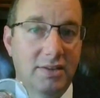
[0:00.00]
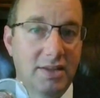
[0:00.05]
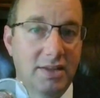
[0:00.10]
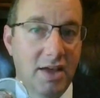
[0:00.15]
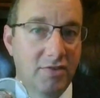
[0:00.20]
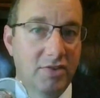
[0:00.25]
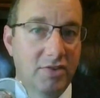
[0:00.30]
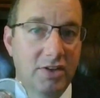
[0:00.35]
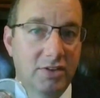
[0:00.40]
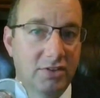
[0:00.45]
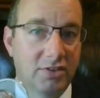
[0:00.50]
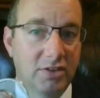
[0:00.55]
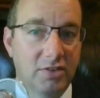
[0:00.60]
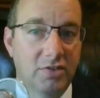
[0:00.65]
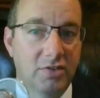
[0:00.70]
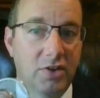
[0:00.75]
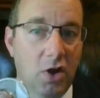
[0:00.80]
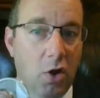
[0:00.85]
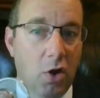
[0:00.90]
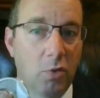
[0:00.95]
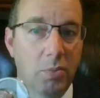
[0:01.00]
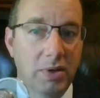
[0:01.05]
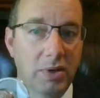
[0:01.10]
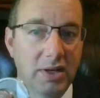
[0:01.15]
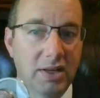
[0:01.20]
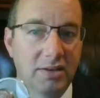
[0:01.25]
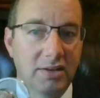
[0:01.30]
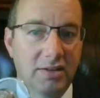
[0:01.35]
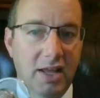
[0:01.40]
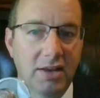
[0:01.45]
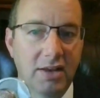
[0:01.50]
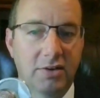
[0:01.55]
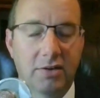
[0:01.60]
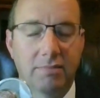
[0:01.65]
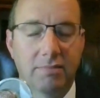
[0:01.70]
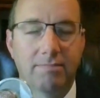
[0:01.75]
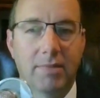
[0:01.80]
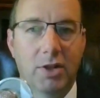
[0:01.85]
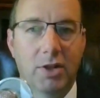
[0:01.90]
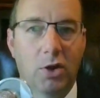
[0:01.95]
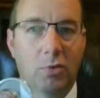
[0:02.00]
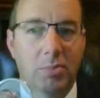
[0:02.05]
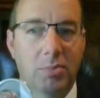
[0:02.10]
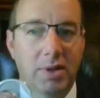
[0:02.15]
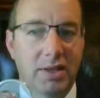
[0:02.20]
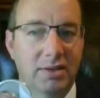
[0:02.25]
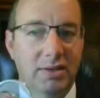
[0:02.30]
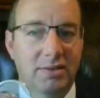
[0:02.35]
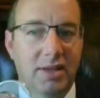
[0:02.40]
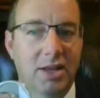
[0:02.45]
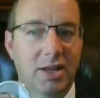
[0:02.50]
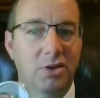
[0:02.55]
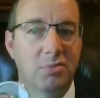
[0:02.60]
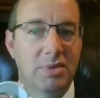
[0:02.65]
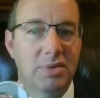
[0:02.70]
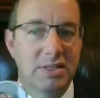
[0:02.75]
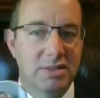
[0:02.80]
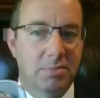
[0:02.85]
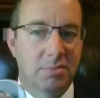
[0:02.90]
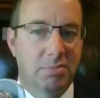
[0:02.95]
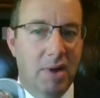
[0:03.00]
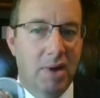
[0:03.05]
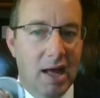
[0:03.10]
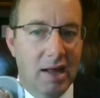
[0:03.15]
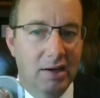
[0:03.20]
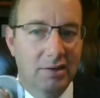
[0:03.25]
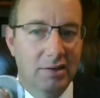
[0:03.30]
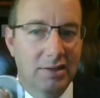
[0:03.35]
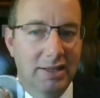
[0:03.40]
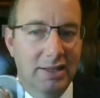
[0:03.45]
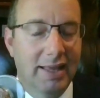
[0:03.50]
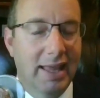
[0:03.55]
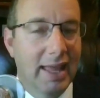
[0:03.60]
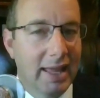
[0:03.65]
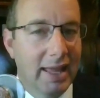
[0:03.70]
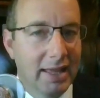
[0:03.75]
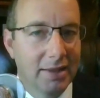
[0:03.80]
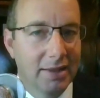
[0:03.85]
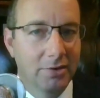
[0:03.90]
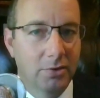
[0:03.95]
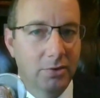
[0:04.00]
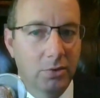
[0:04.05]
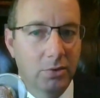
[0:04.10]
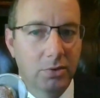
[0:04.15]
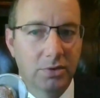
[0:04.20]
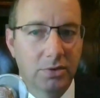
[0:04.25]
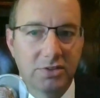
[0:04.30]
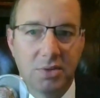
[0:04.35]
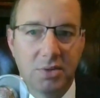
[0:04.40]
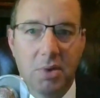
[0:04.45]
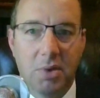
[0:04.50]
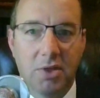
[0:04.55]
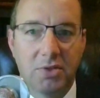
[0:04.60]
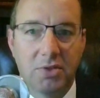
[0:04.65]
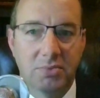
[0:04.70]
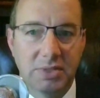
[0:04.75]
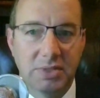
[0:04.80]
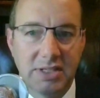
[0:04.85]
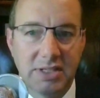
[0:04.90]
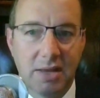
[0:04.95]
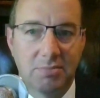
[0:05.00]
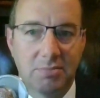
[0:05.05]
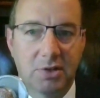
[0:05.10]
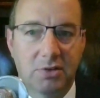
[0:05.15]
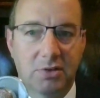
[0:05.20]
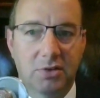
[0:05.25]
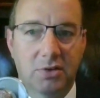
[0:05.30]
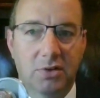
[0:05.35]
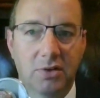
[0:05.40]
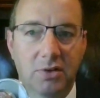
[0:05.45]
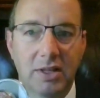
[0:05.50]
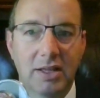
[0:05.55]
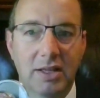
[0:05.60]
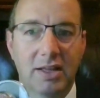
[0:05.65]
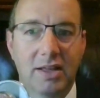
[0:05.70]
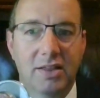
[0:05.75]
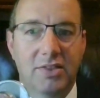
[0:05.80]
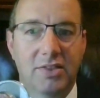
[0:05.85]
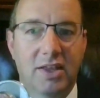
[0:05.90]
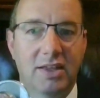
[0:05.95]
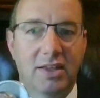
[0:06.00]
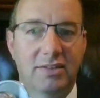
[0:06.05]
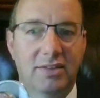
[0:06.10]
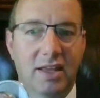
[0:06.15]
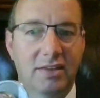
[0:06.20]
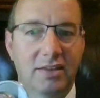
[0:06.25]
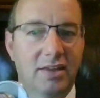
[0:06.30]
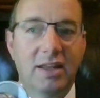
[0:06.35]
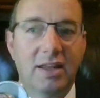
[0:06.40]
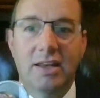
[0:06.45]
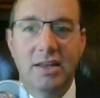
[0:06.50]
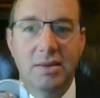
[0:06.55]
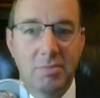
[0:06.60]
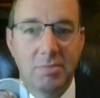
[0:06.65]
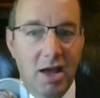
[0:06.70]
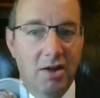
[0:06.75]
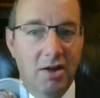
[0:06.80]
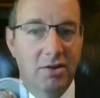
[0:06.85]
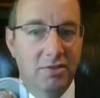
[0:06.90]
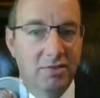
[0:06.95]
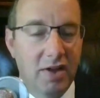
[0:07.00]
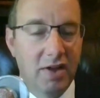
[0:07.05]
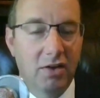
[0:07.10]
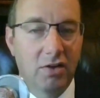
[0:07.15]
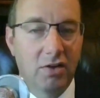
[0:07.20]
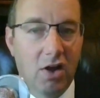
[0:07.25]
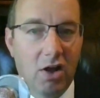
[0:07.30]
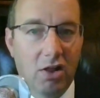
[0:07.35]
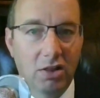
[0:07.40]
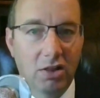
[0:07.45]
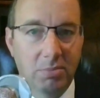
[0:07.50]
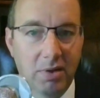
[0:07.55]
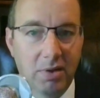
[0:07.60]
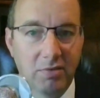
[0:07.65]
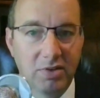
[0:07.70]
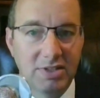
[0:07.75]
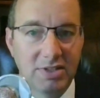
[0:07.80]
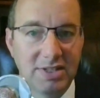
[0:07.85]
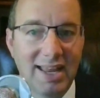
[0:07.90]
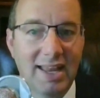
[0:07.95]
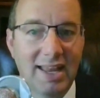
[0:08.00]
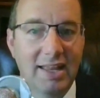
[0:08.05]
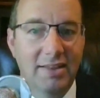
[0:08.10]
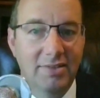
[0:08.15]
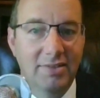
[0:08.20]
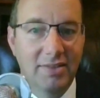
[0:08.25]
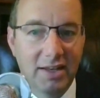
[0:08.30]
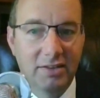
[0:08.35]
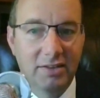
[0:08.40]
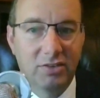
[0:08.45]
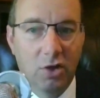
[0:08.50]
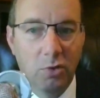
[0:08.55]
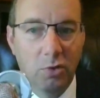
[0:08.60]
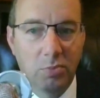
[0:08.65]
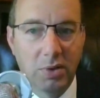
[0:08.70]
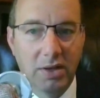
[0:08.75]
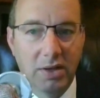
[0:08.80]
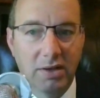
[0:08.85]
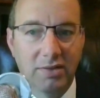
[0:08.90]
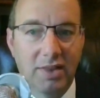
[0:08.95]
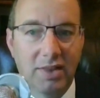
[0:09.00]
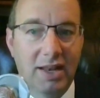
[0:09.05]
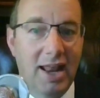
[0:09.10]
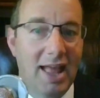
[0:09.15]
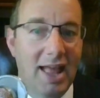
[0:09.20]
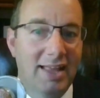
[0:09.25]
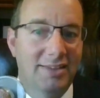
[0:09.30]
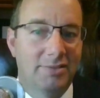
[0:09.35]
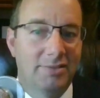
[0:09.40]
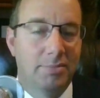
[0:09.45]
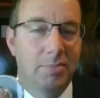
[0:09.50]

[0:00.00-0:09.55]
the definition of an open container? An open container means a bottle, a can, or some other receptacle that contains any amount of alcoholic beverage and that is open, that has